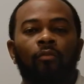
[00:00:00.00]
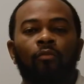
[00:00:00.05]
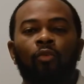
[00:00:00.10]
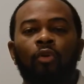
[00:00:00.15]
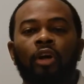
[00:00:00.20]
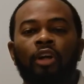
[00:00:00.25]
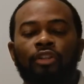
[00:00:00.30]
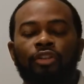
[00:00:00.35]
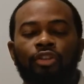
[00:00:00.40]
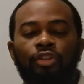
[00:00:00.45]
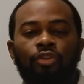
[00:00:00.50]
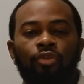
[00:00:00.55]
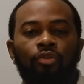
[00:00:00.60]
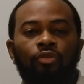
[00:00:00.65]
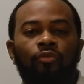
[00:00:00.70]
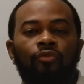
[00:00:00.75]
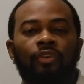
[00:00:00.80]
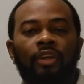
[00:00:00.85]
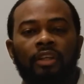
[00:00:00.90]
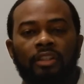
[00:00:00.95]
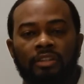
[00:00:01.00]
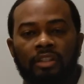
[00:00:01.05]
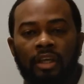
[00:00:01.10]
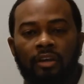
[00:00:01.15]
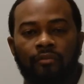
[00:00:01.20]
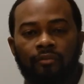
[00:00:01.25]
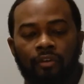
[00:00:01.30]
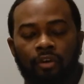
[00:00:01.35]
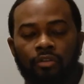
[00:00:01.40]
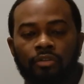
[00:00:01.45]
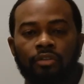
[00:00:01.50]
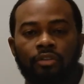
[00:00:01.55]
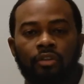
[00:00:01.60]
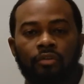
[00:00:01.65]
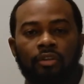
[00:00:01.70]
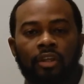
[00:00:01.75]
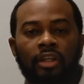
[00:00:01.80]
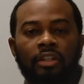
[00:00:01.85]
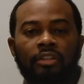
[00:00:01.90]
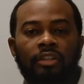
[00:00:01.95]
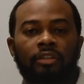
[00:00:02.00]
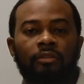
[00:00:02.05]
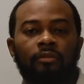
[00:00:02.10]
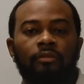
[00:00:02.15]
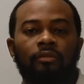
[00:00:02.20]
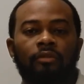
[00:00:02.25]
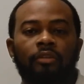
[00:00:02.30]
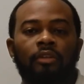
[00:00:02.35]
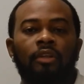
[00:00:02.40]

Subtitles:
Once you finish that first donation,